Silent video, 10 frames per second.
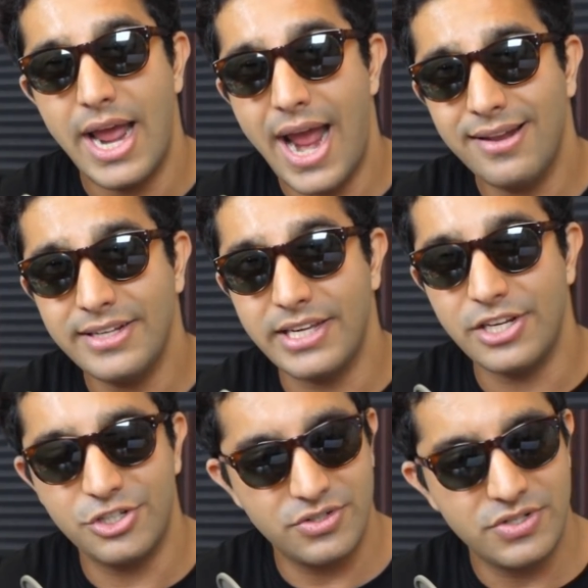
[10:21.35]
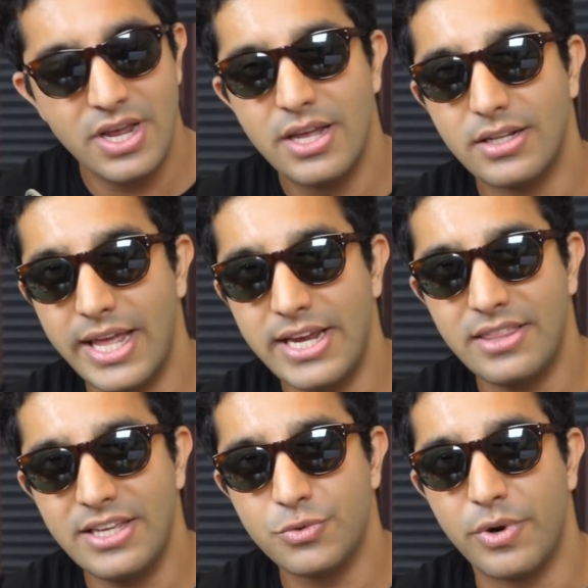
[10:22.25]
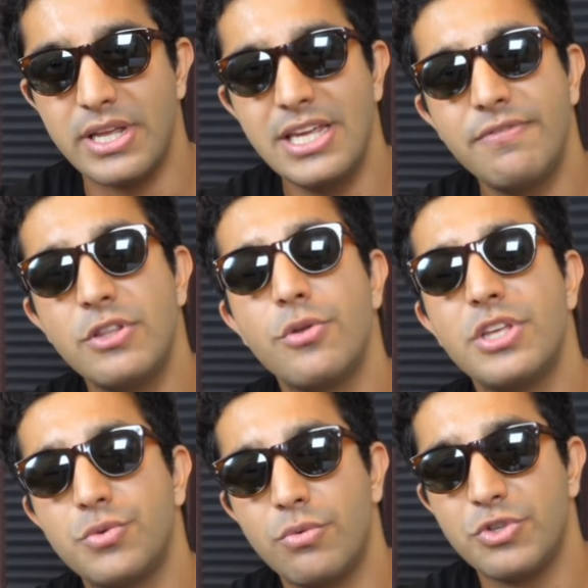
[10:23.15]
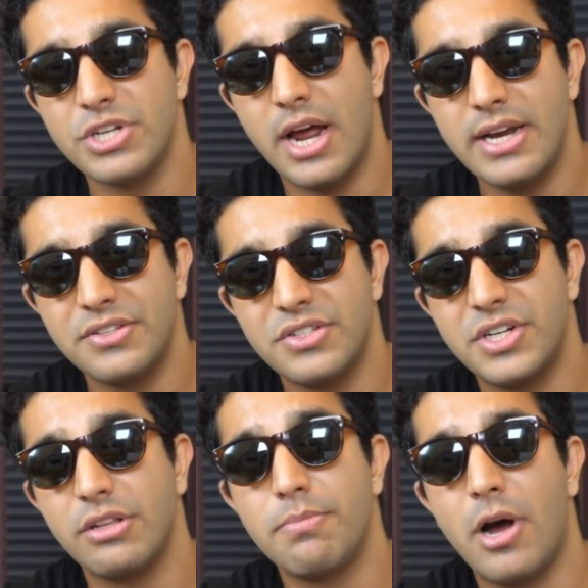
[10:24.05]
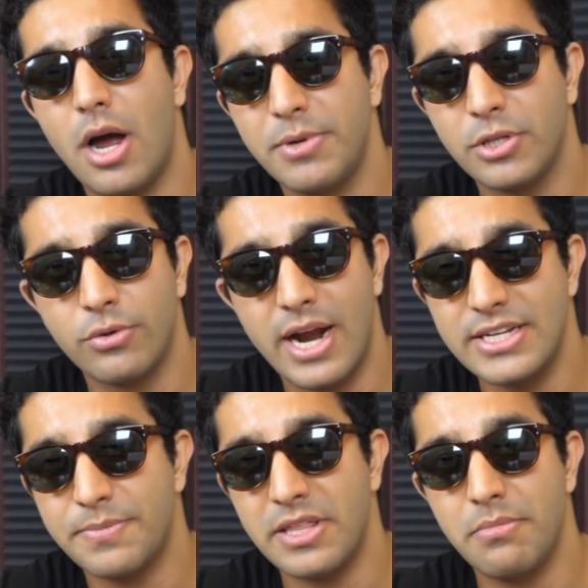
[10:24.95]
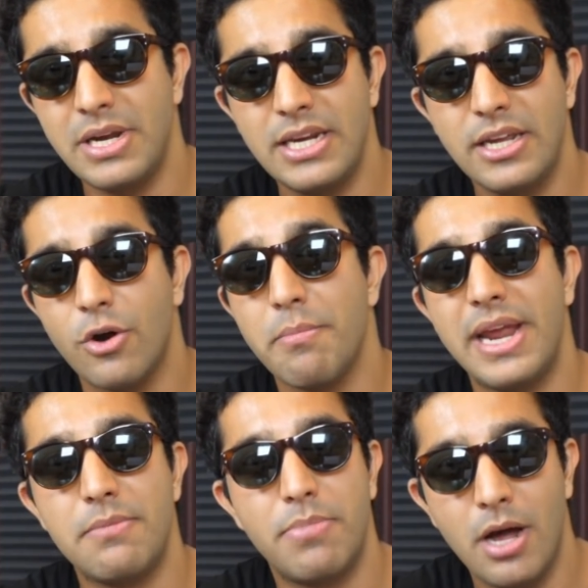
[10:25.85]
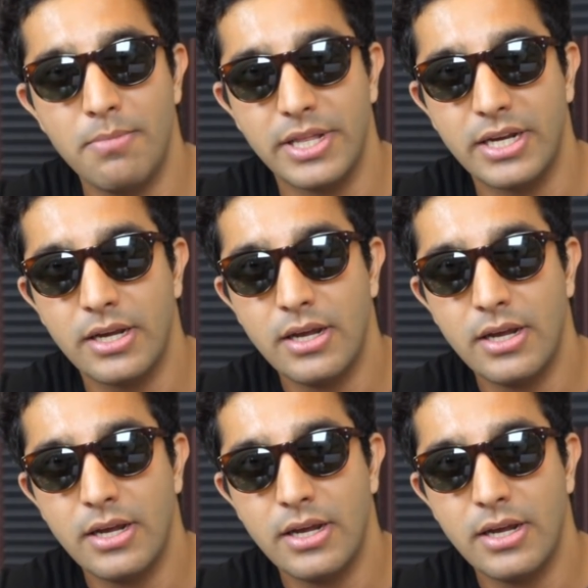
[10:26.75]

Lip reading: Allegations like this one, even though this one was not necessarily popularized by the media or made public,